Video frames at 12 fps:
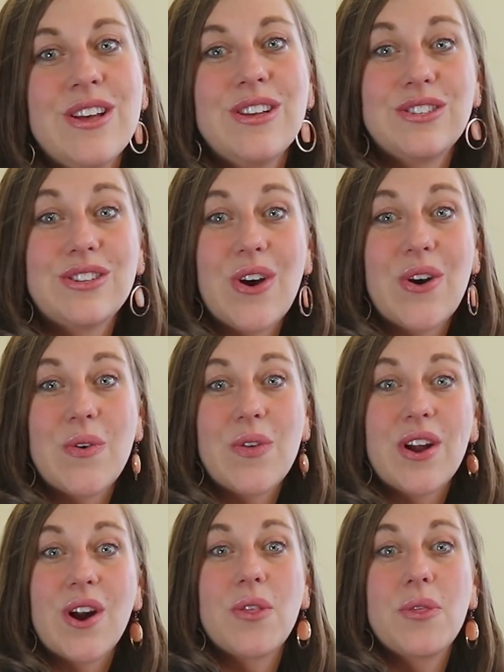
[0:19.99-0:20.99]
So
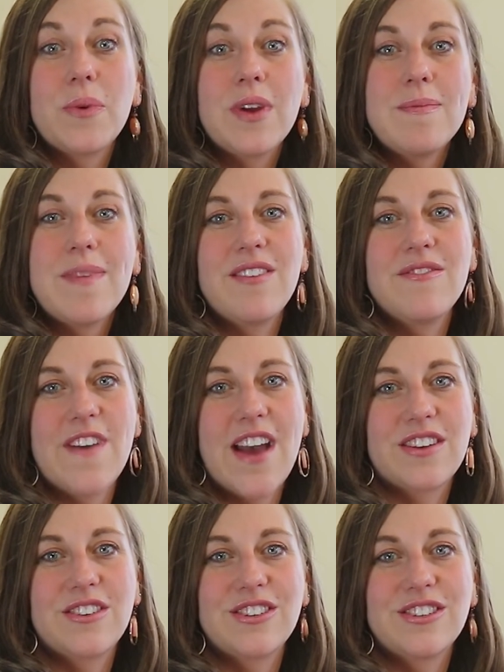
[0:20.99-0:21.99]
there are three main
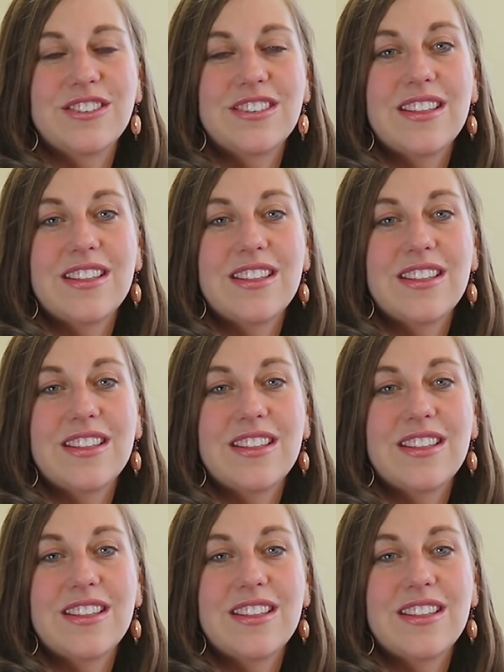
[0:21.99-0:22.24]
factors